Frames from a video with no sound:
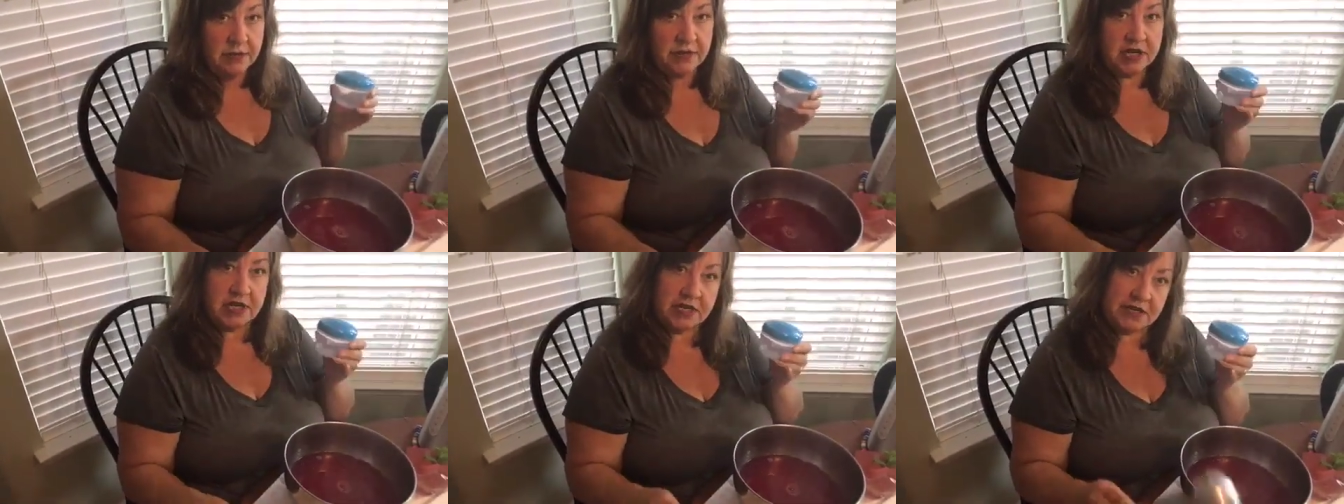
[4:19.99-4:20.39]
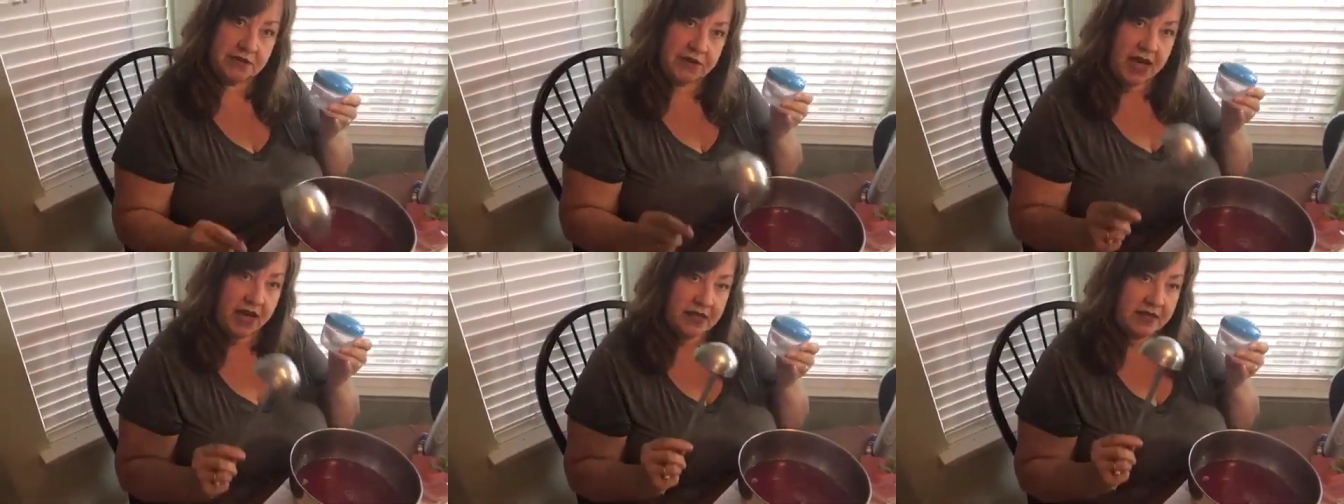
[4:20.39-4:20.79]
I'm going to
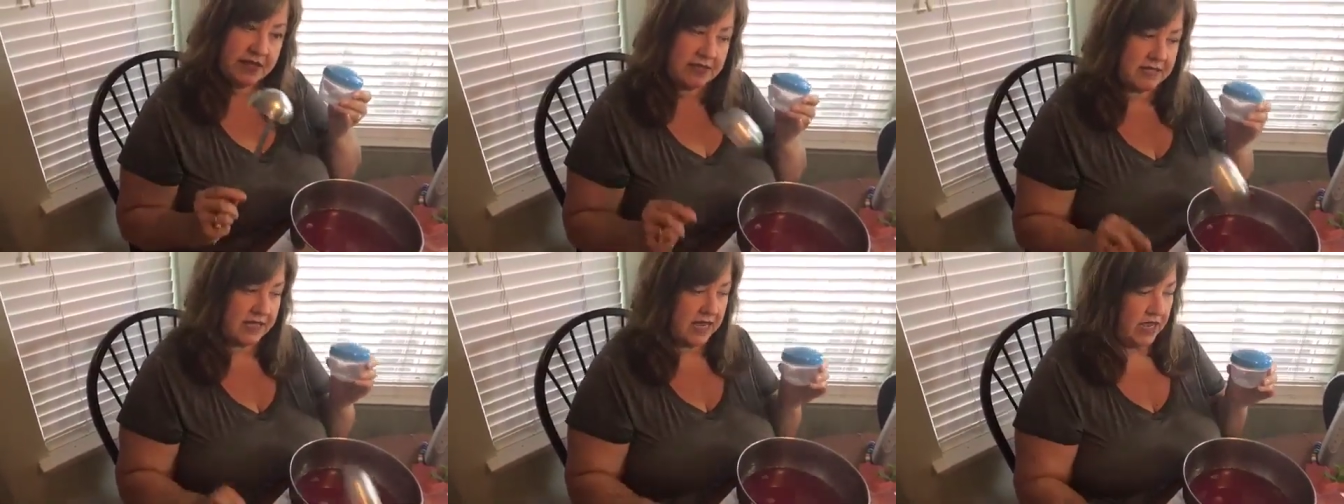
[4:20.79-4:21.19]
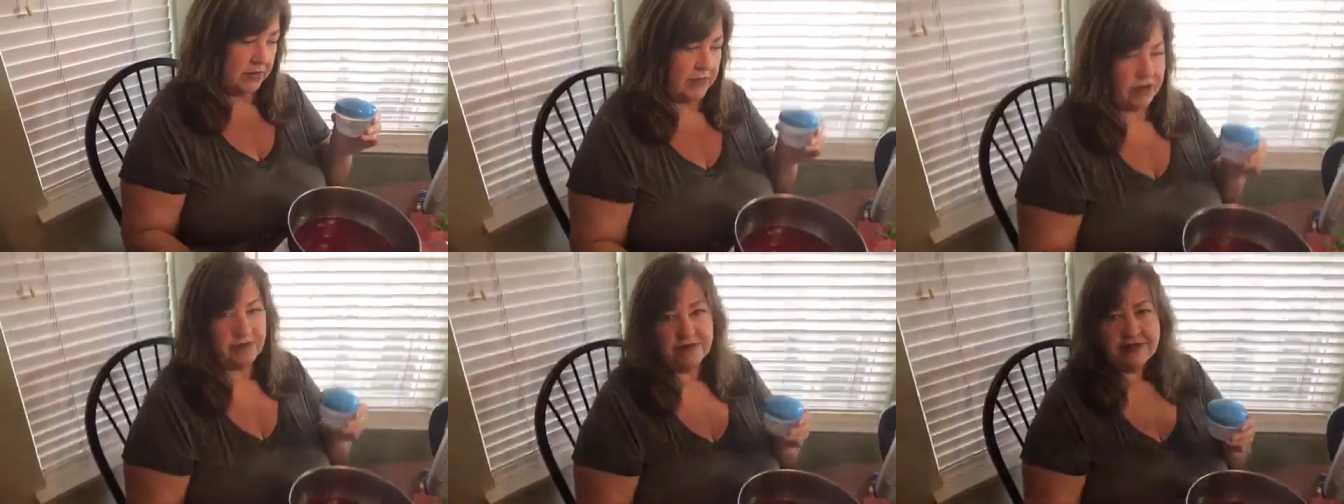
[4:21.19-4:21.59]
do that this
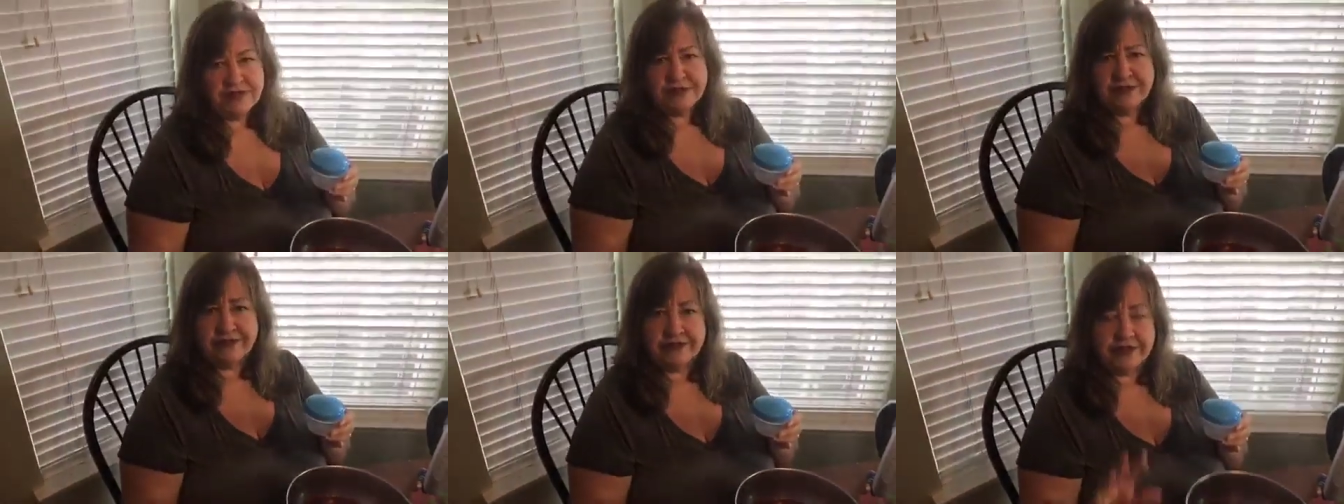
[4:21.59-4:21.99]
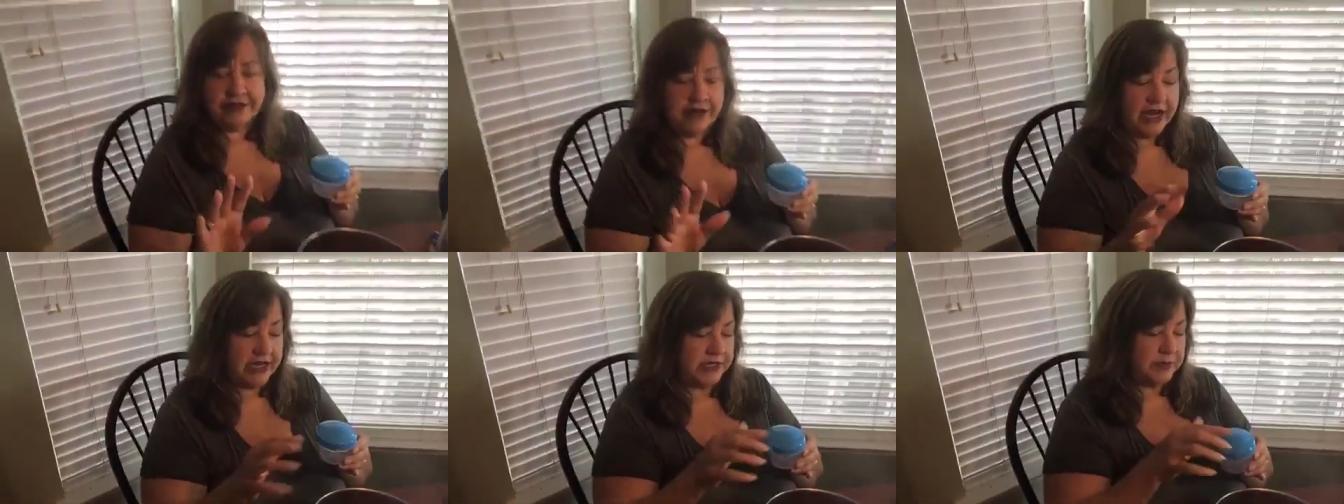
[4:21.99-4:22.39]
time. I won't do it for
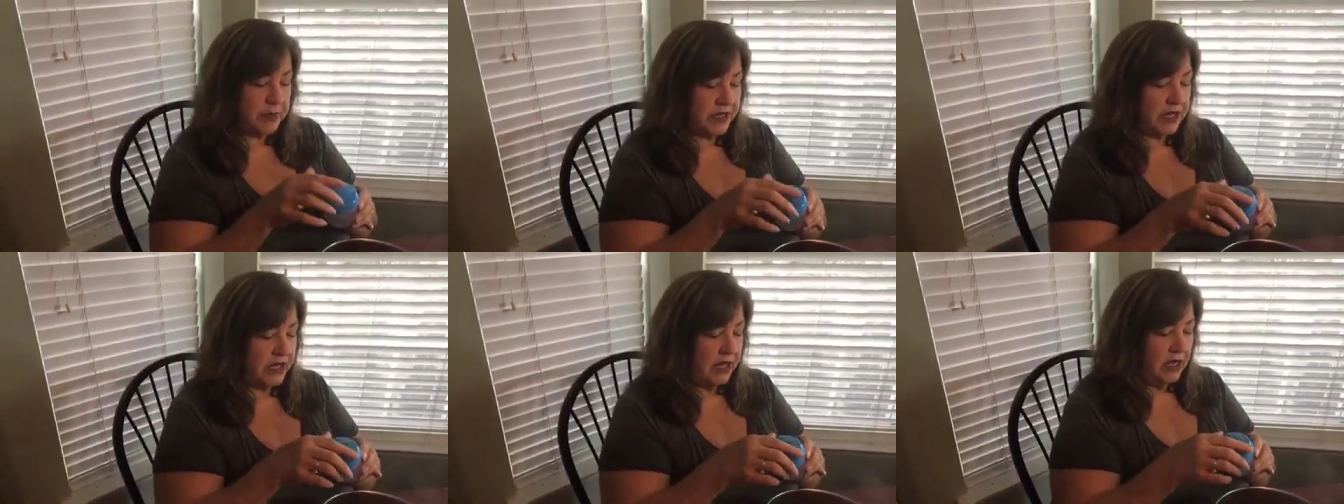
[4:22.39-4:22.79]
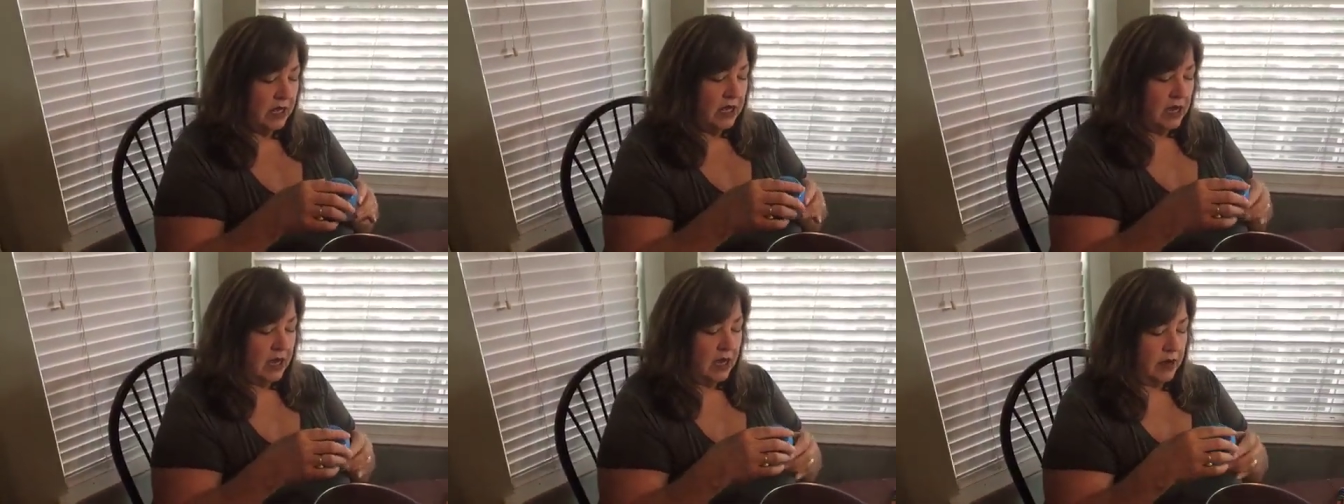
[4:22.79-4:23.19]
you guys, but
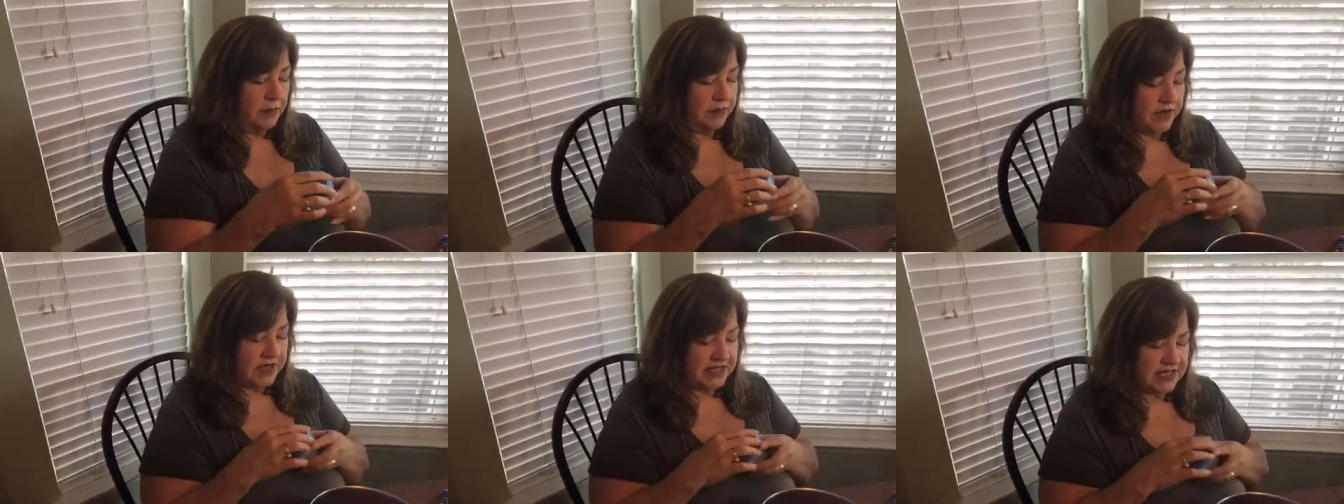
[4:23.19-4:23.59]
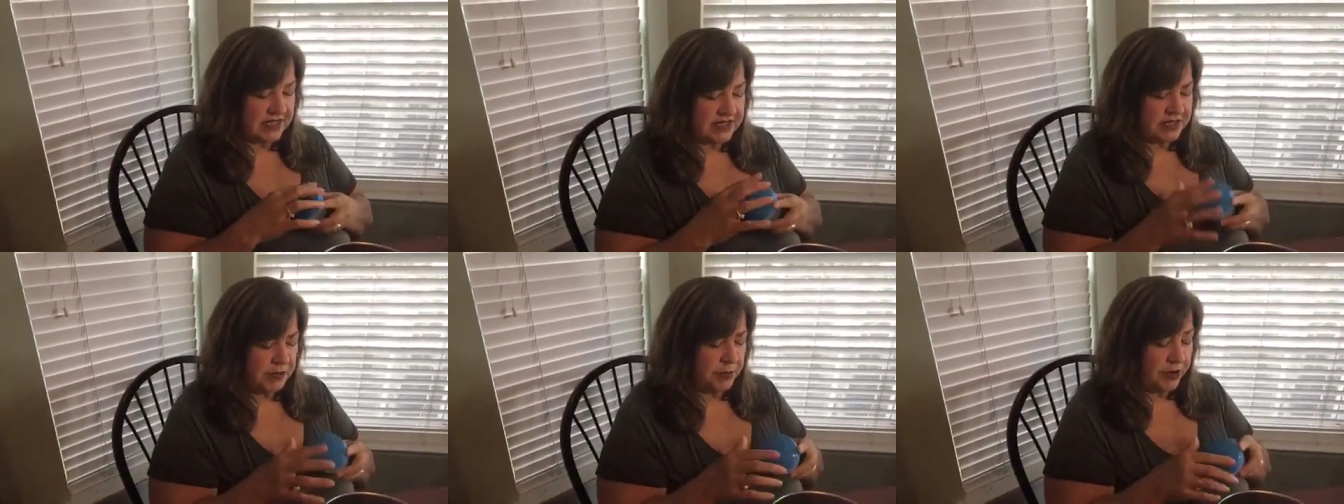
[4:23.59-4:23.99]
because
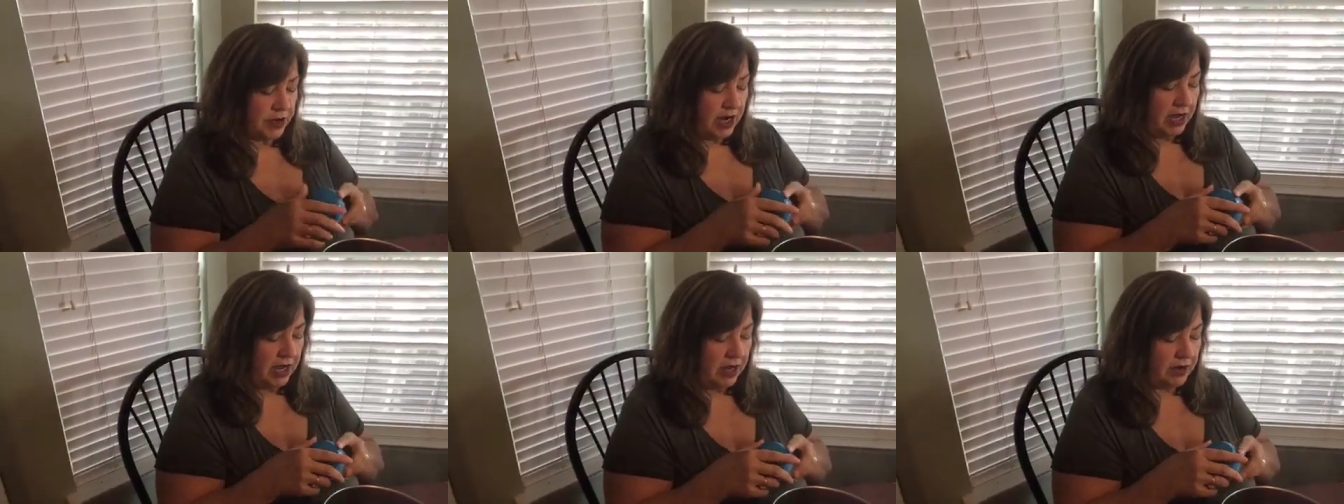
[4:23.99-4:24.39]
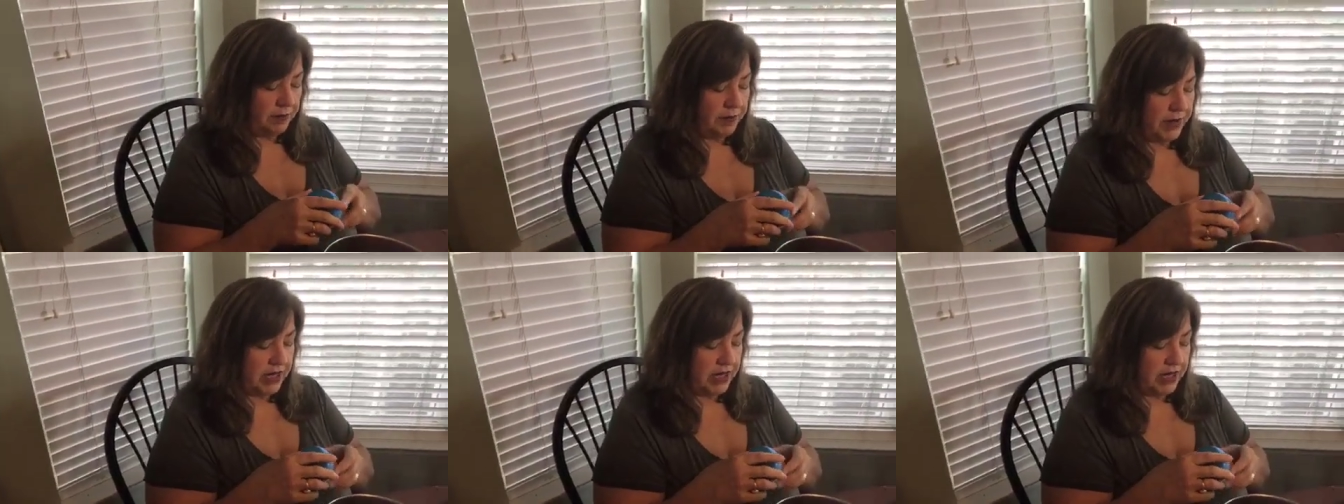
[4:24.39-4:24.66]
it's super hot.